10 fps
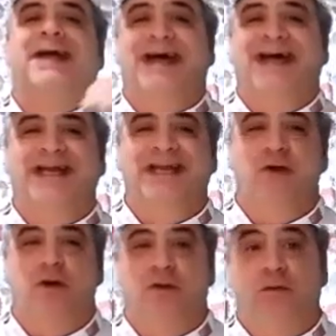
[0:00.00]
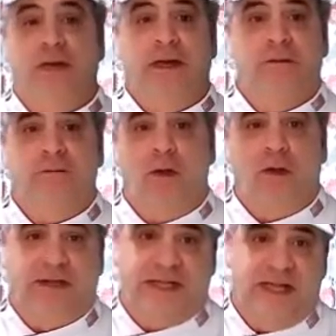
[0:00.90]
I know the real
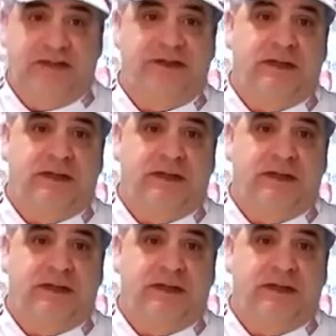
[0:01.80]
Bolognese,